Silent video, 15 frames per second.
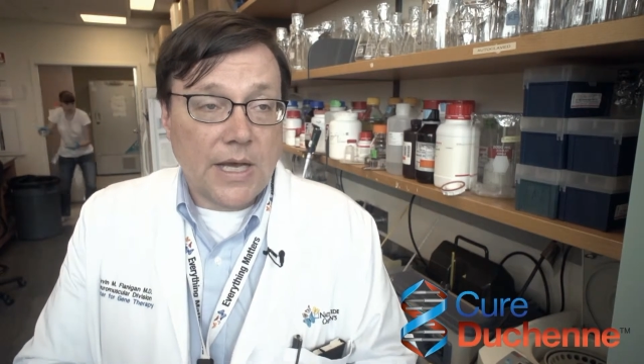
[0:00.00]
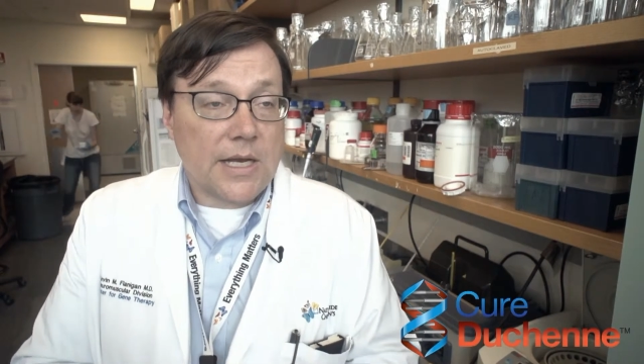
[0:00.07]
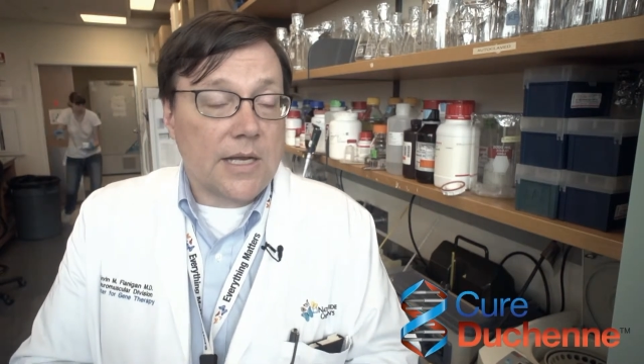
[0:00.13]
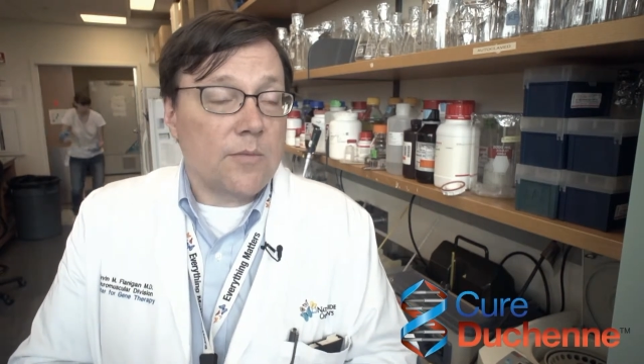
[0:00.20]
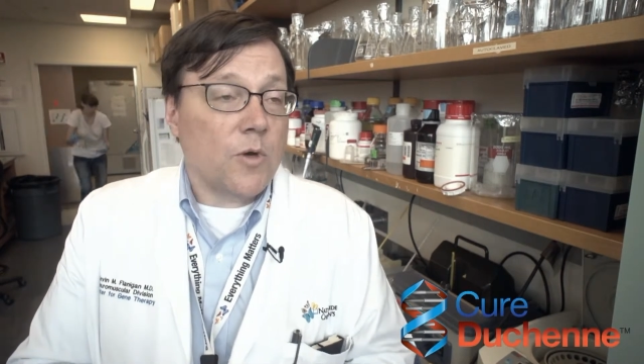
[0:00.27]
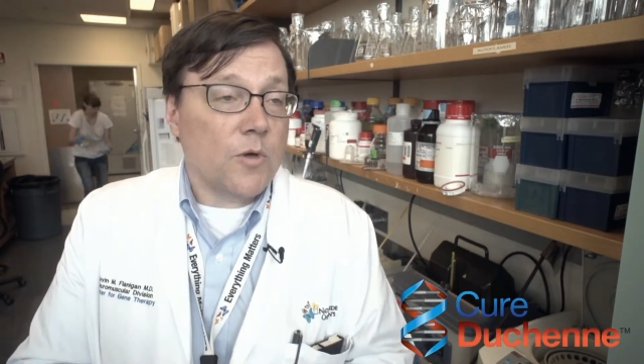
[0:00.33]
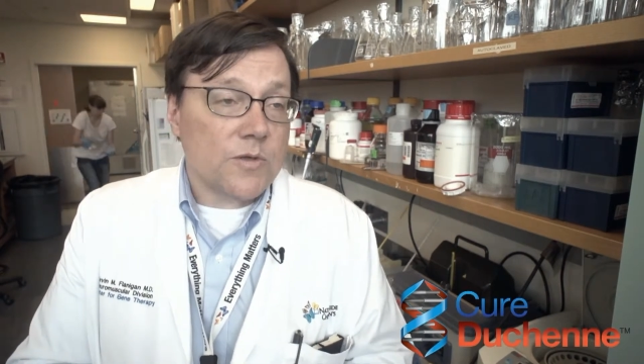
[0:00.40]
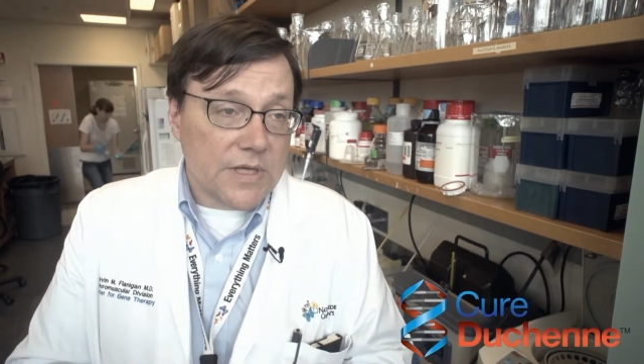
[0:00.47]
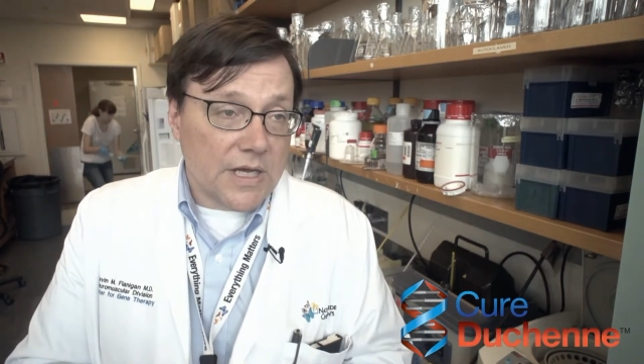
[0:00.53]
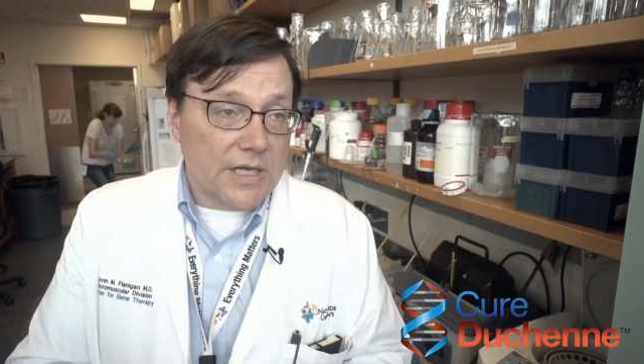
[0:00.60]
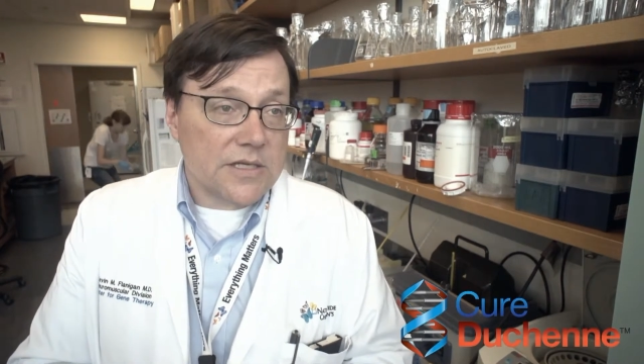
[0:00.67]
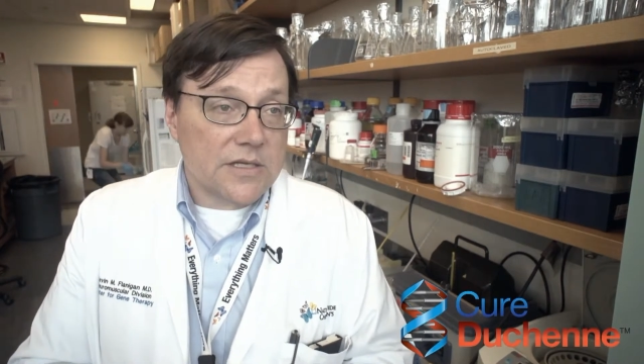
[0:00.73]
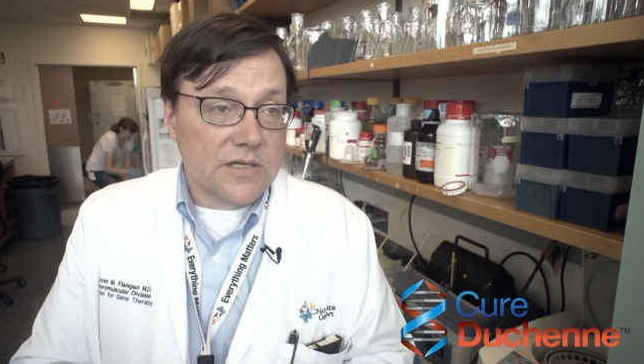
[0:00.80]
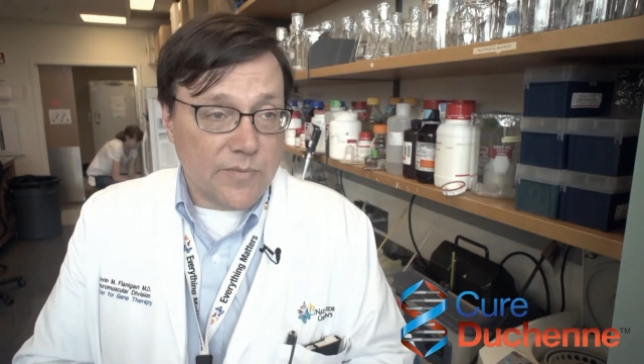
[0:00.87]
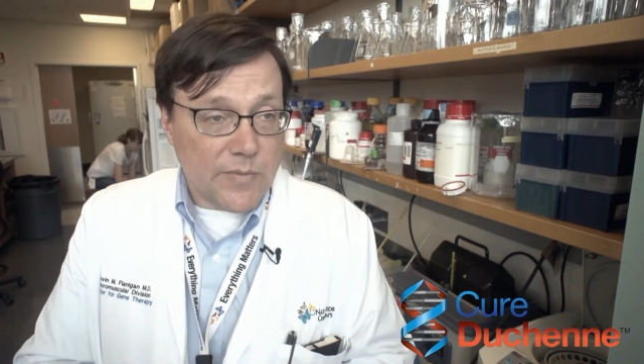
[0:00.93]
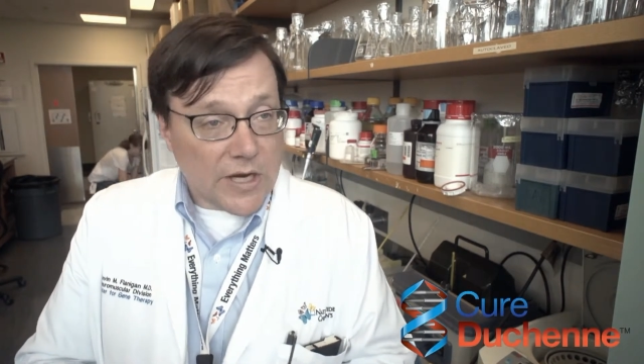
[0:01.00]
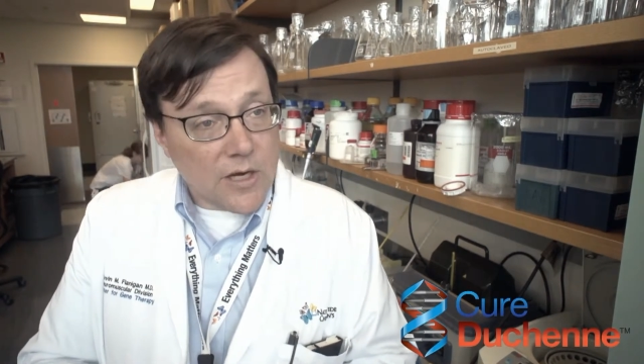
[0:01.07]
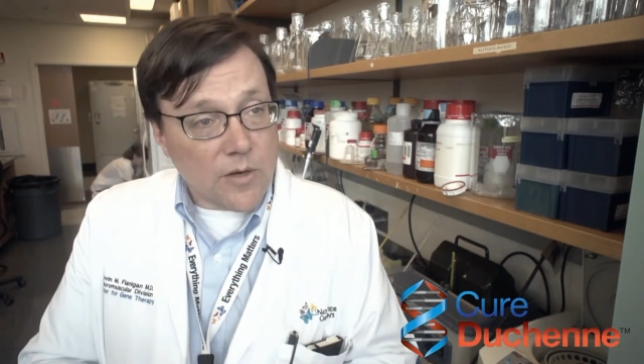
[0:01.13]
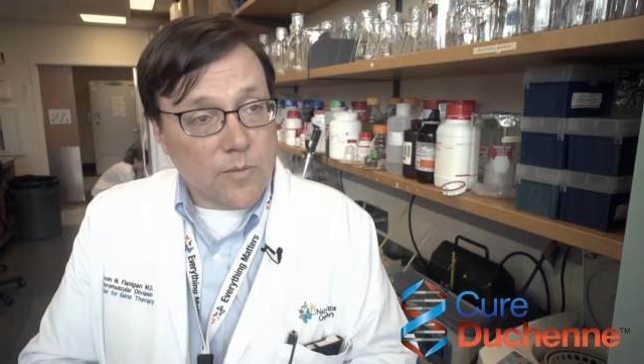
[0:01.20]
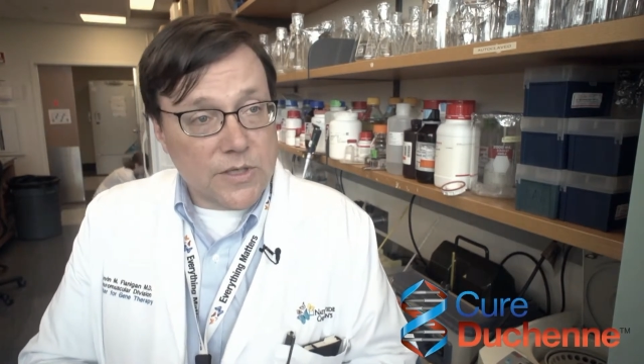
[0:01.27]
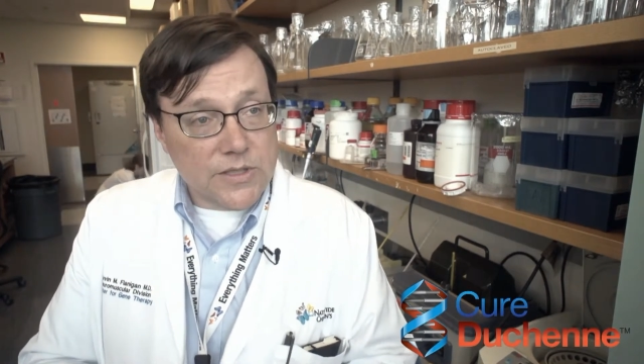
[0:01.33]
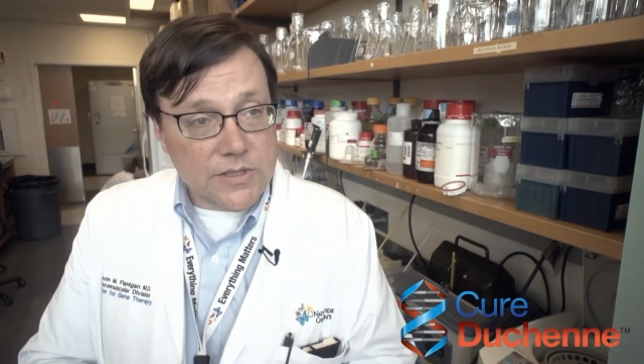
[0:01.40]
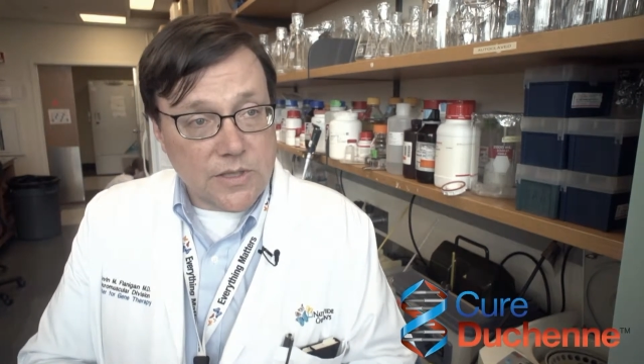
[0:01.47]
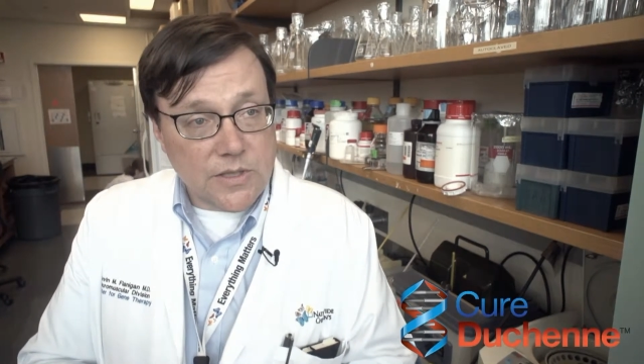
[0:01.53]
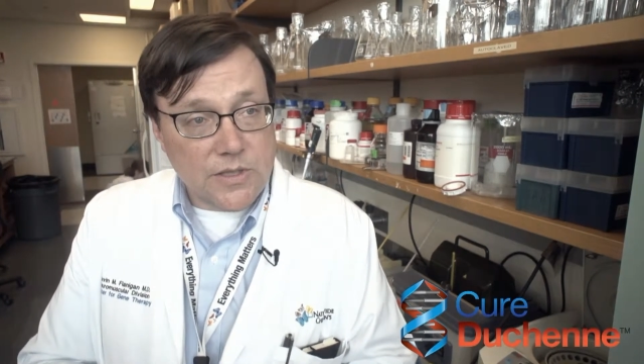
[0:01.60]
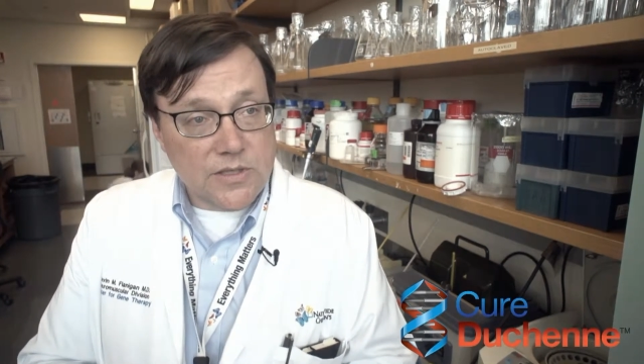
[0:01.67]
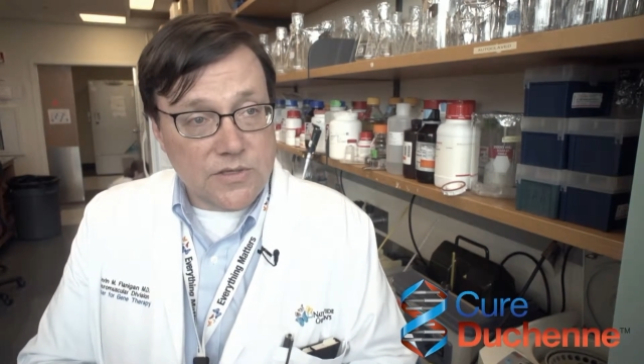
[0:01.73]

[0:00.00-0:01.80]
And in most cases of Becker muscular